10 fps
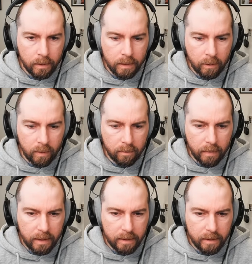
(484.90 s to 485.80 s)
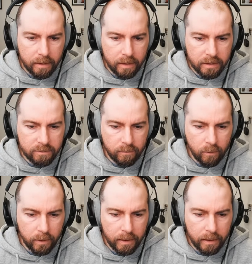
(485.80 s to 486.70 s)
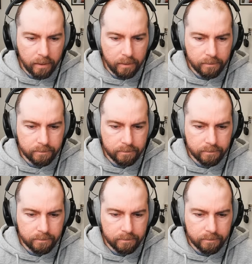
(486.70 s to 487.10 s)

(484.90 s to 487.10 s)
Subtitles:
Now we might get a nice fork here.